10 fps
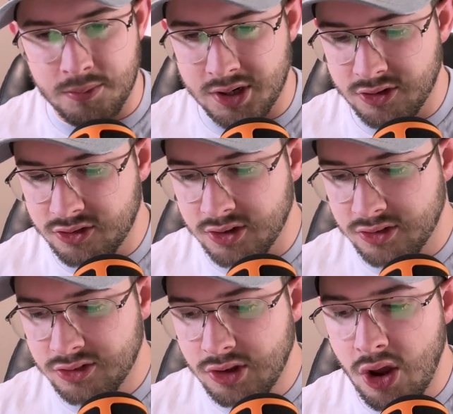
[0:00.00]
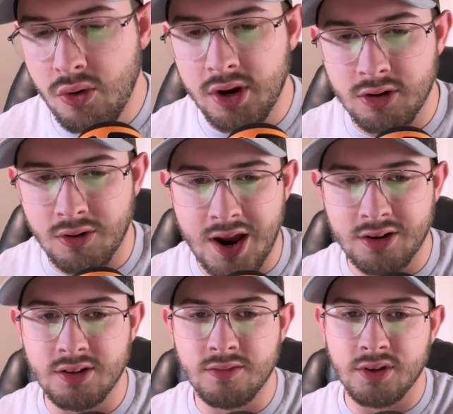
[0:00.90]
I mean, it's just so
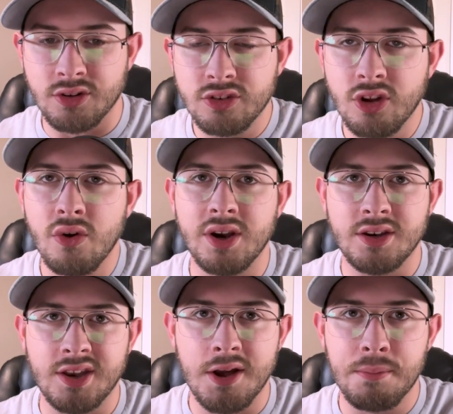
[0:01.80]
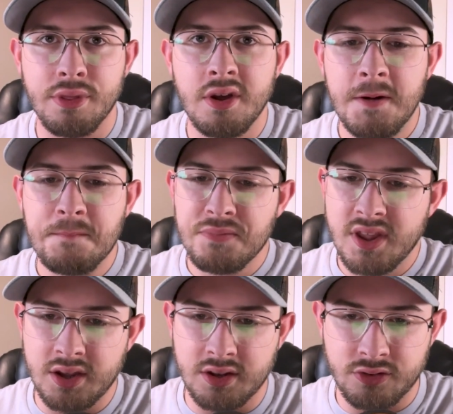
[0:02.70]
interactive and so in-depth
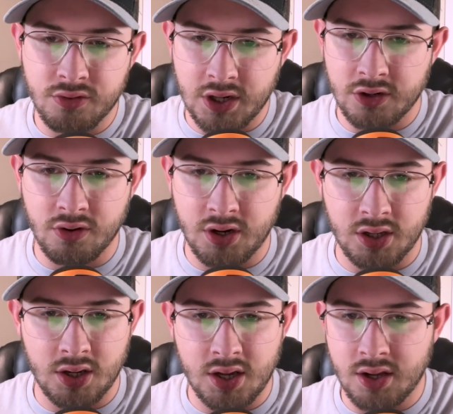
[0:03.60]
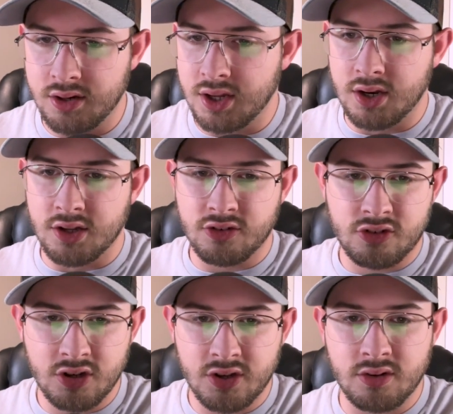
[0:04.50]
in strength training, and it's
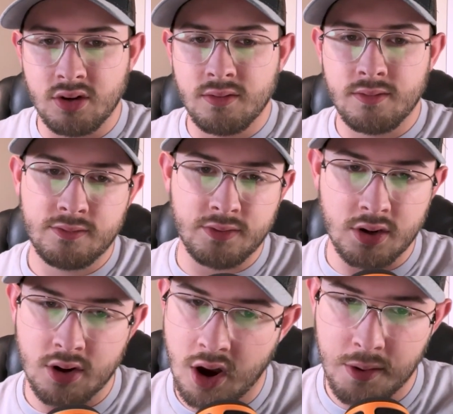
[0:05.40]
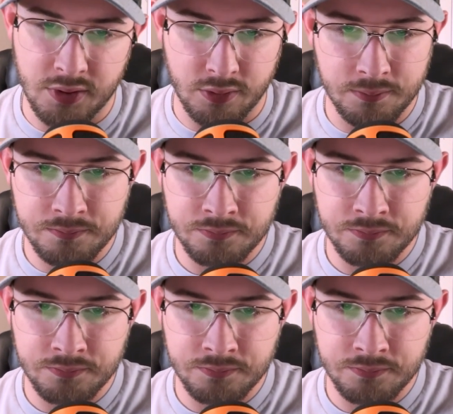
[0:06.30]
just phenomenal.